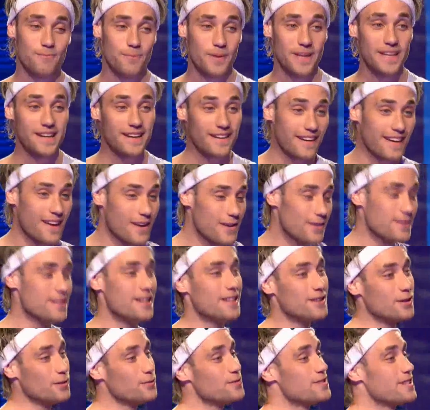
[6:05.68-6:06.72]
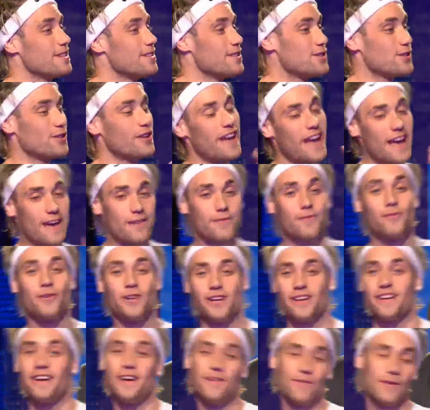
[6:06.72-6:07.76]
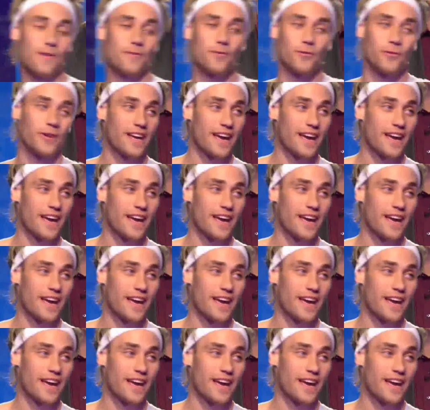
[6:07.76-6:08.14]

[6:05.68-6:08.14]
Being a guy who loves to enjoy every night of every